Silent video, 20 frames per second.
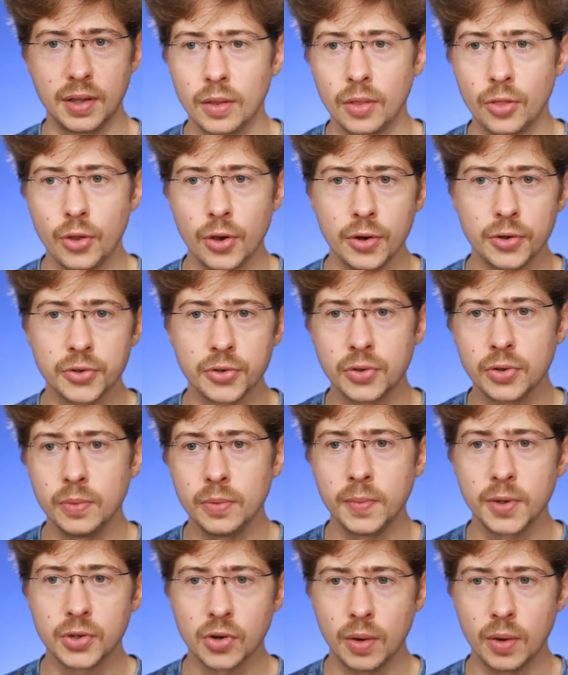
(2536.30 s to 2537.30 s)
There's too
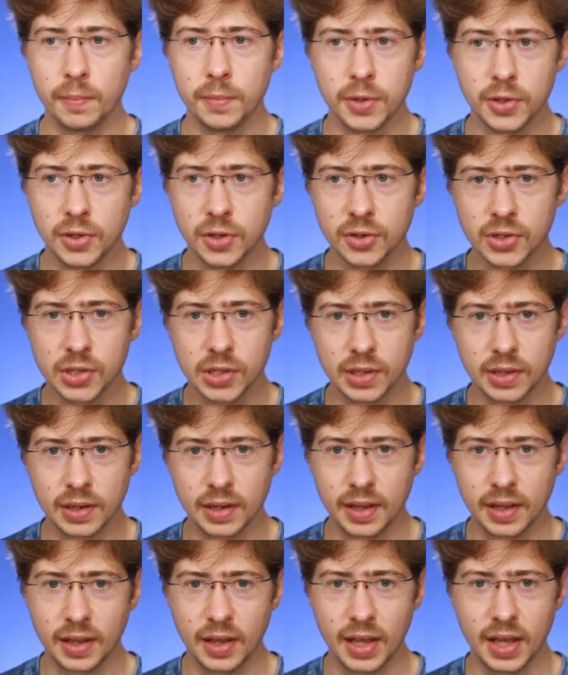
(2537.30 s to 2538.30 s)
much
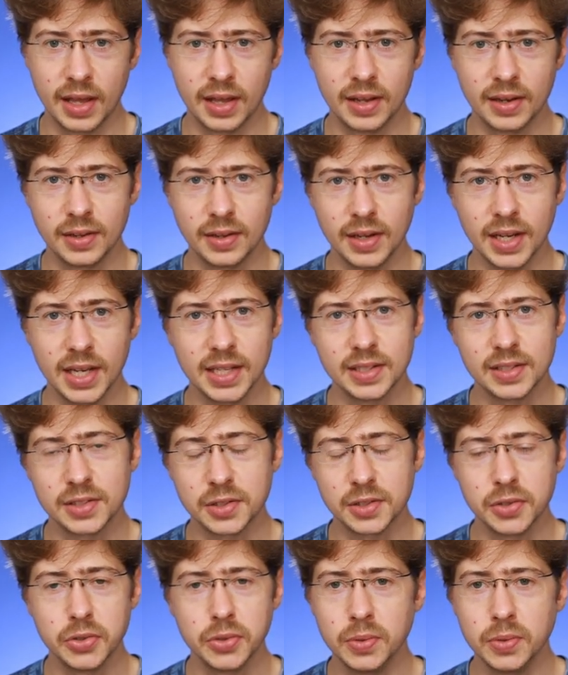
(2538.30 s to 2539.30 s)
competition and it's
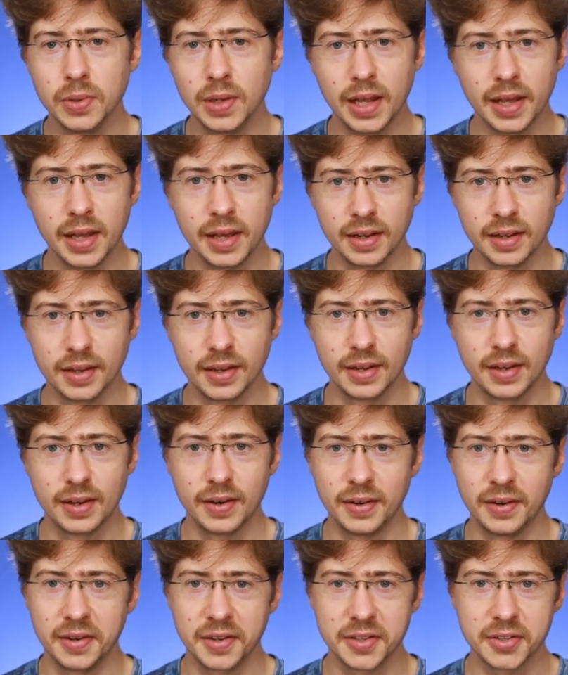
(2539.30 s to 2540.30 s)
too late.
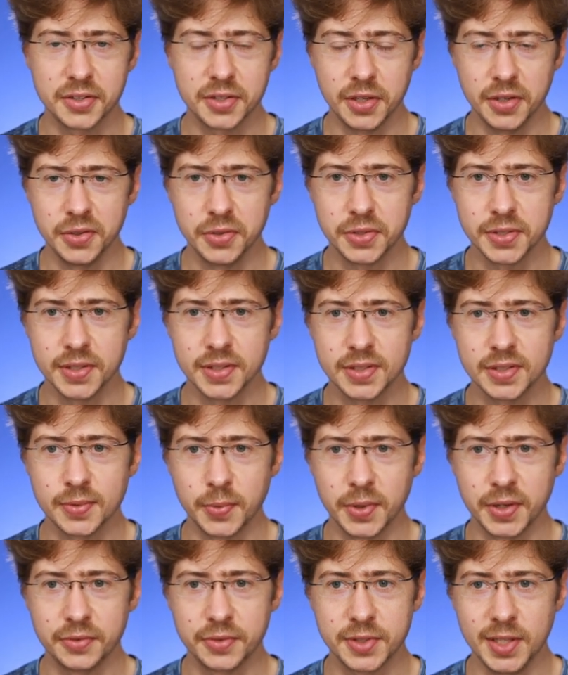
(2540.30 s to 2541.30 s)
Are excuses
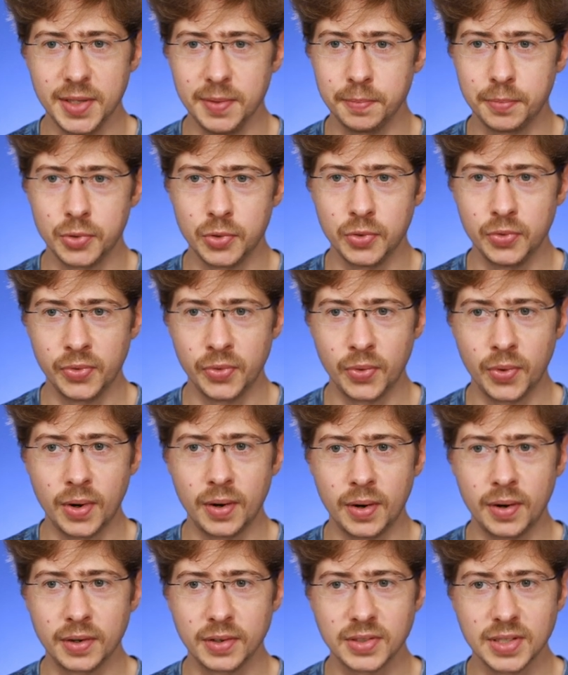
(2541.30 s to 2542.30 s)
we've seen proven
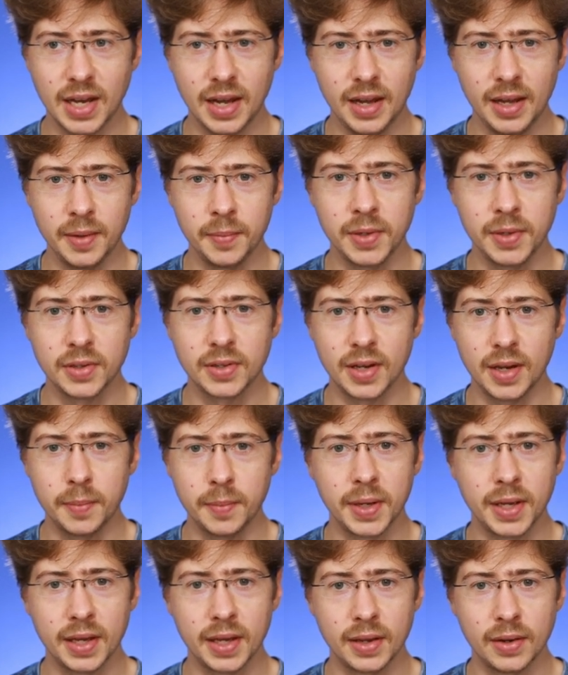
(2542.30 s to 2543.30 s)
wrong time and time
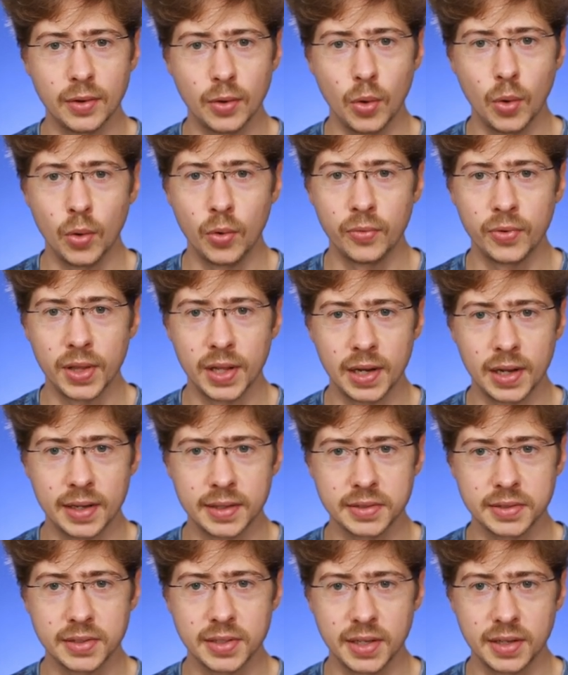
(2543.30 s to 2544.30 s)
again over the
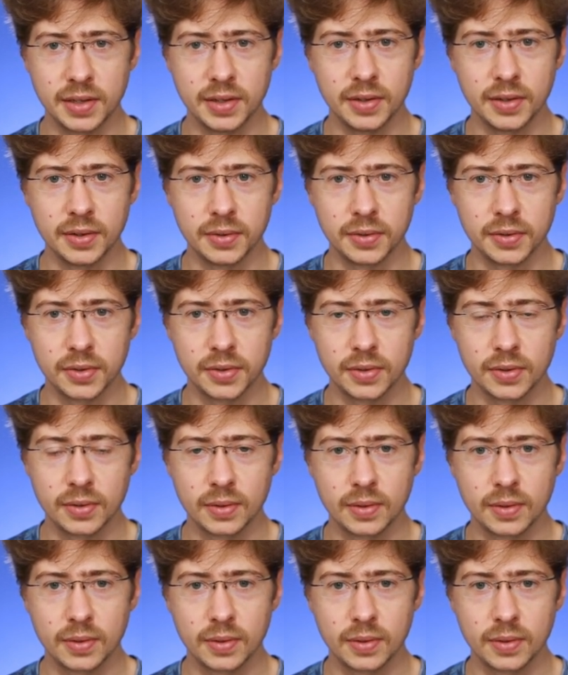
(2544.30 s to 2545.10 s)
last 10 years.